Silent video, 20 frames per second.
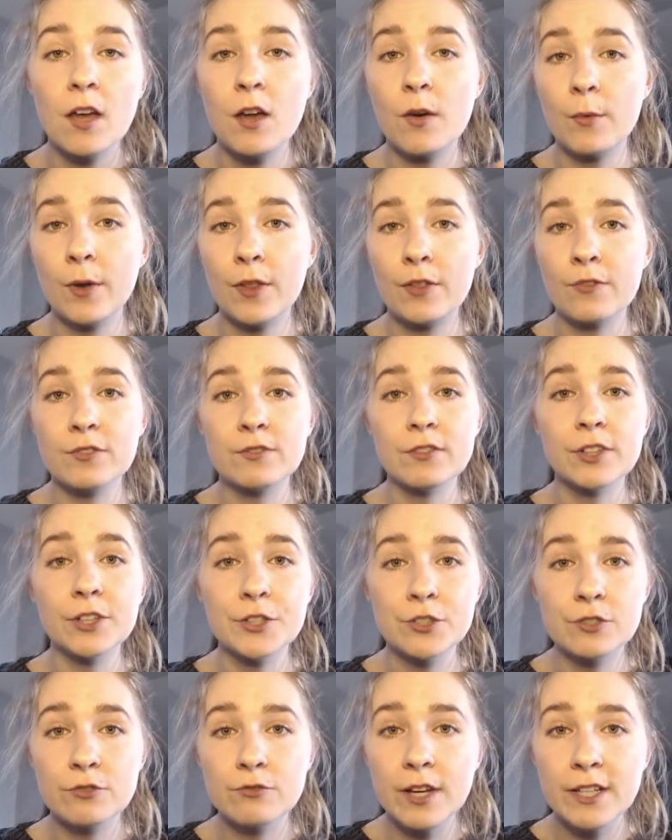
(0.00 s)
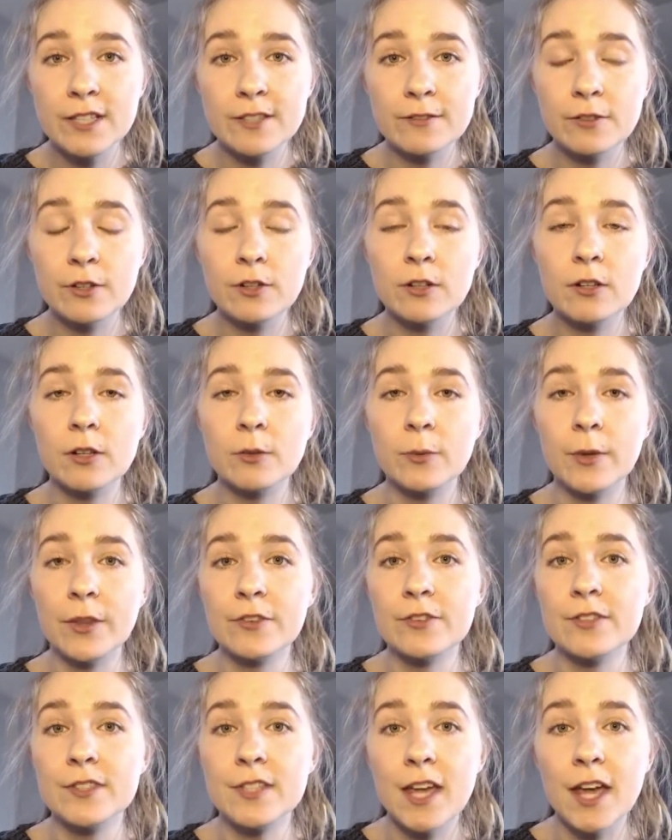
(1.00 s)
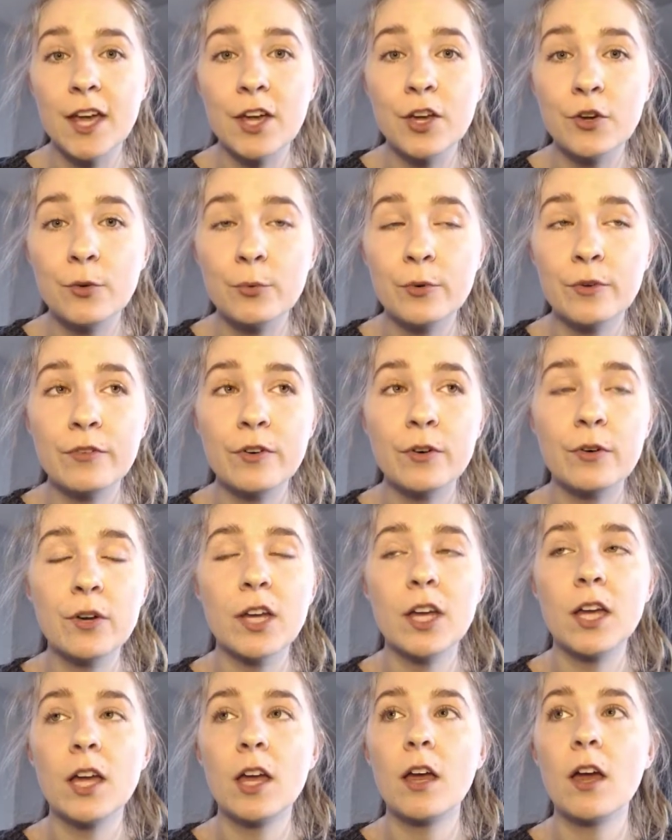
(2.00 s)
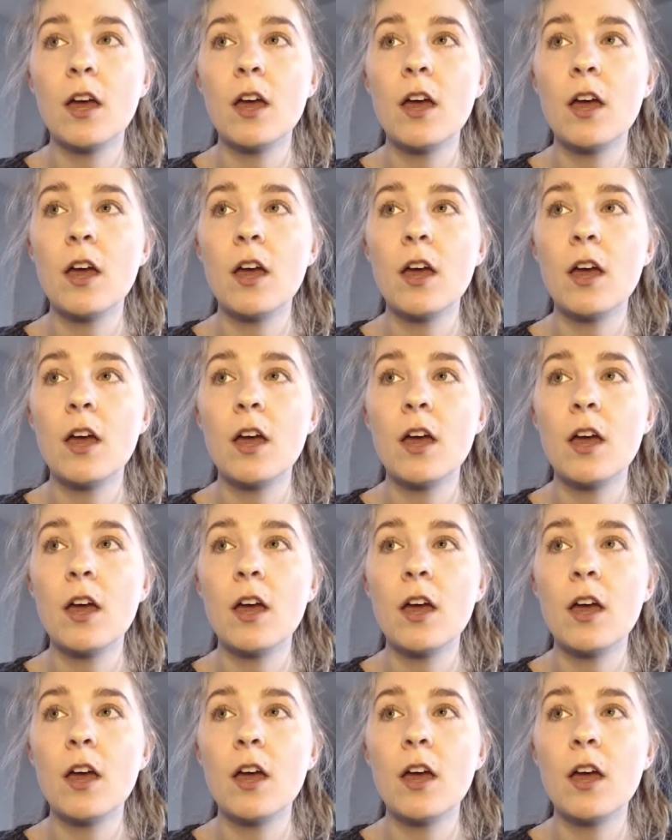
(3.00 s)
whether it's really stressful, whether it's anger provoking,